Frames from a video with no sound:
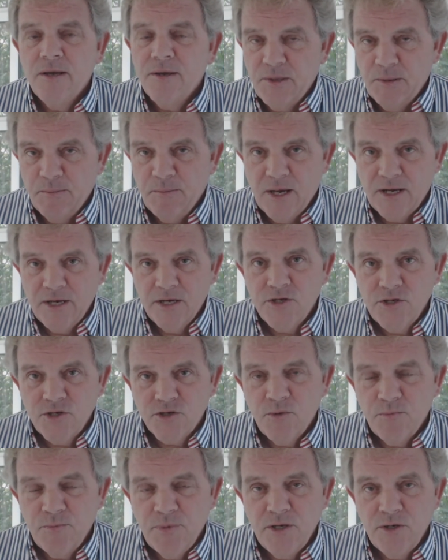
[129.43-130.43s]
The managers
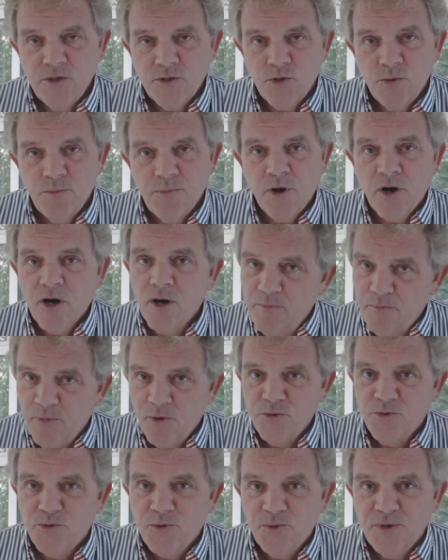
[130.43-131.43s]
have been superb.
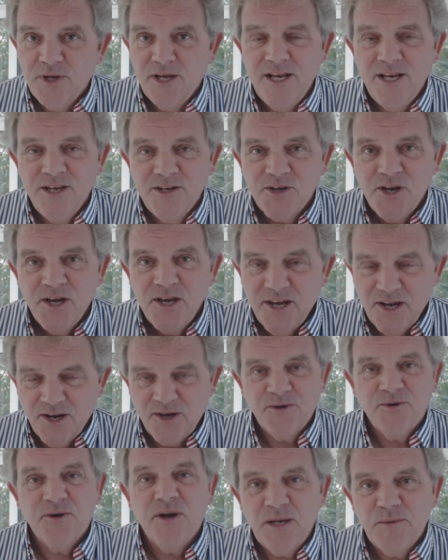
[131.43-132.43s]
Both O'Neills,
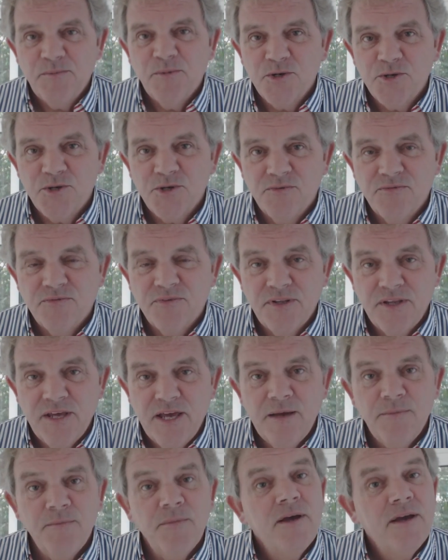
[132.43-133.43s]
incredible stuff for
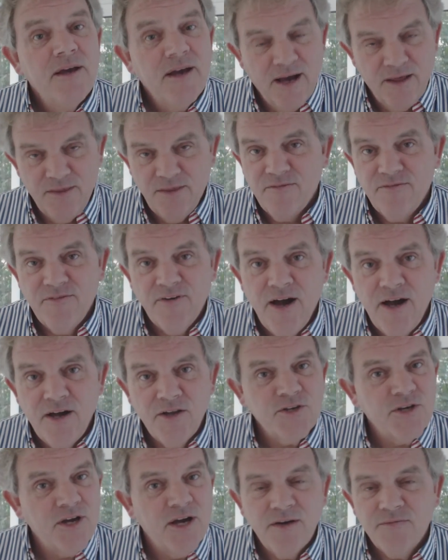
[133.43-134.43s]
them. And the
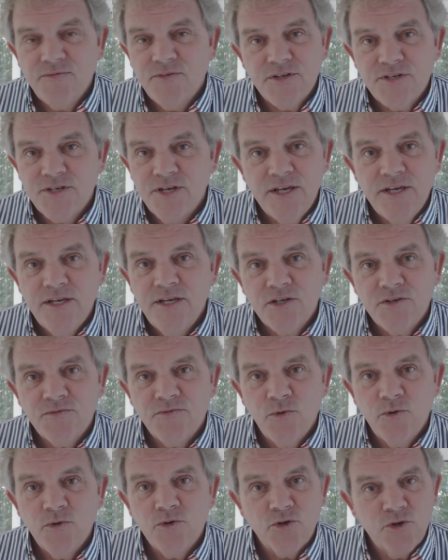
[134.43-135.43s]
fans, I have to say to you
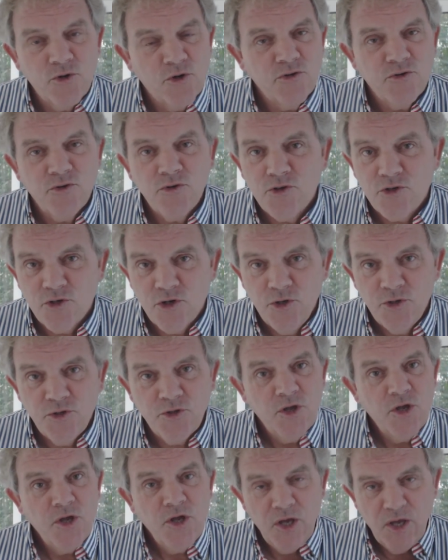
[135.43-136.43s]
folks, north and south,